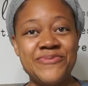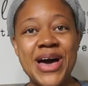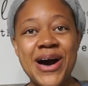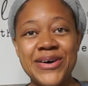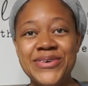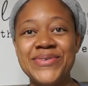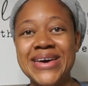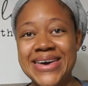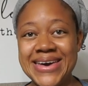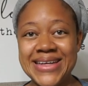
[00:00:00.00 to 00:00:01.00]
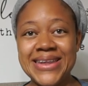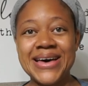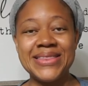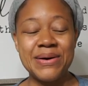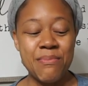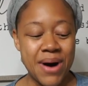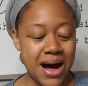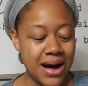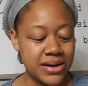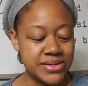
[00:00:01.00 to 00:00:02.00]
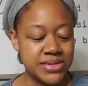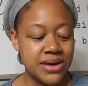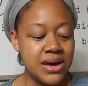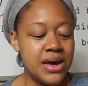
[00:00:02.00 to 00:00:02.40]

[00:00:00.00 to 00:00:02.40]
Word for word: value in the box.